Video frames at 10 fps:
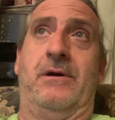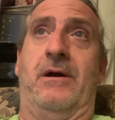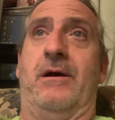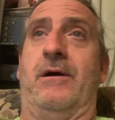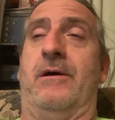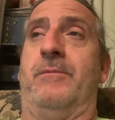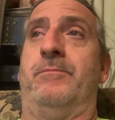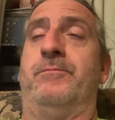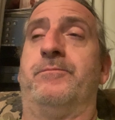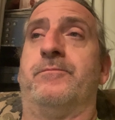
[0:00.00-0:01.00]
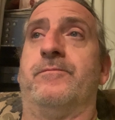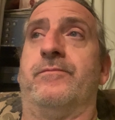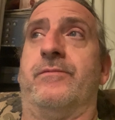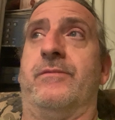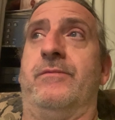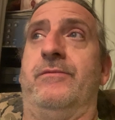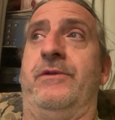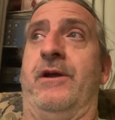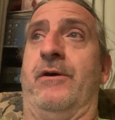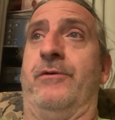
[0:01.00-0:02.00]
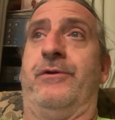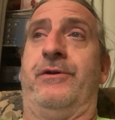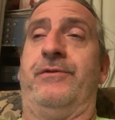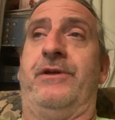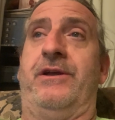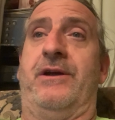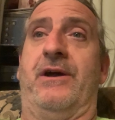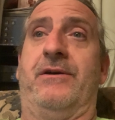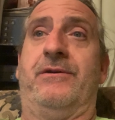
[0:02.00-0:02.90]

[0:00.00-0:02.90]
Um, you know, the the uh,